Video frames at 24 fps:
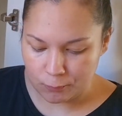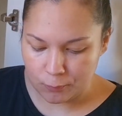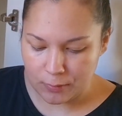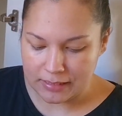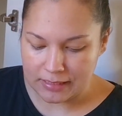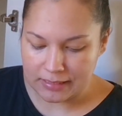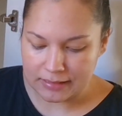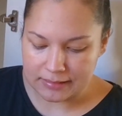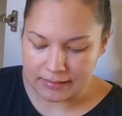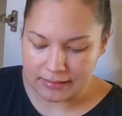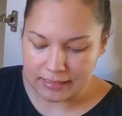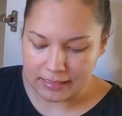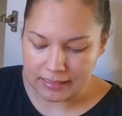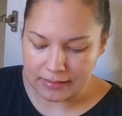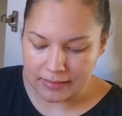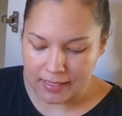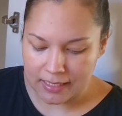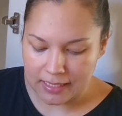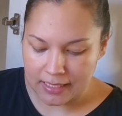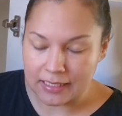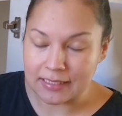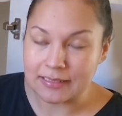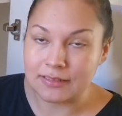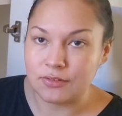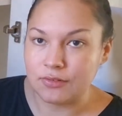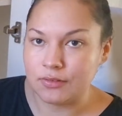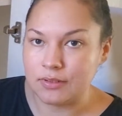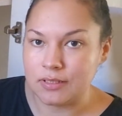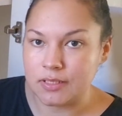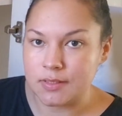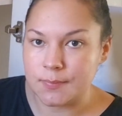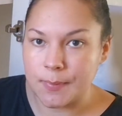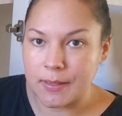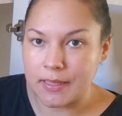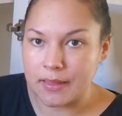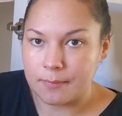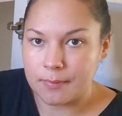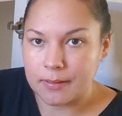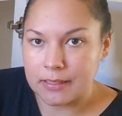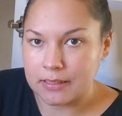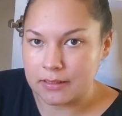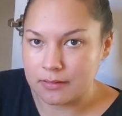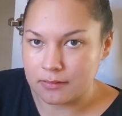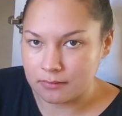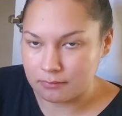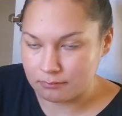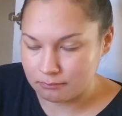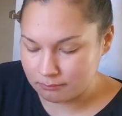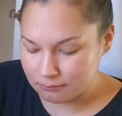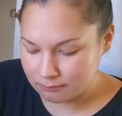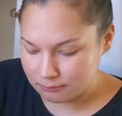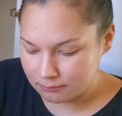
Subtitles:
when I start that I do need to buy the pattern.